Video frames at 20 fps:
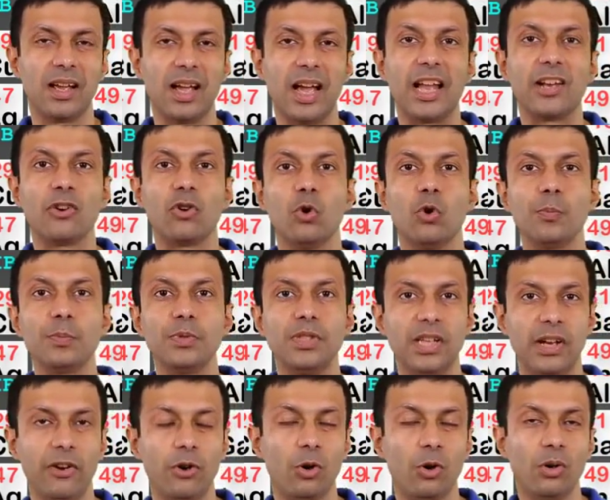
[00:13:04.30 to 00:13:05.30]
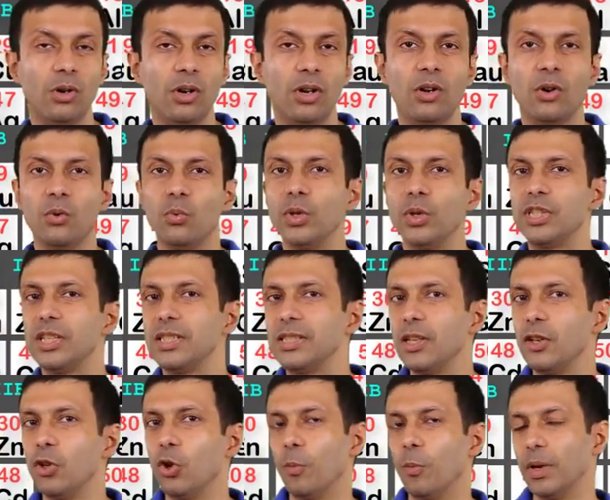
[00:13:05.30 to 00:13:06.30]
and group 0, which is the
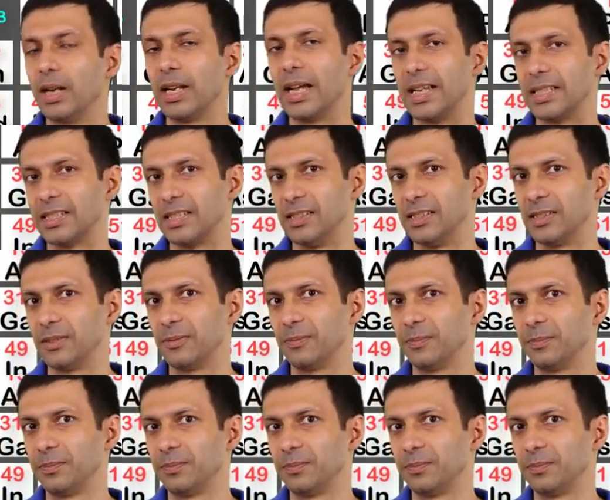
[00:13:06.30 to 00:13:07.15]
noble gases.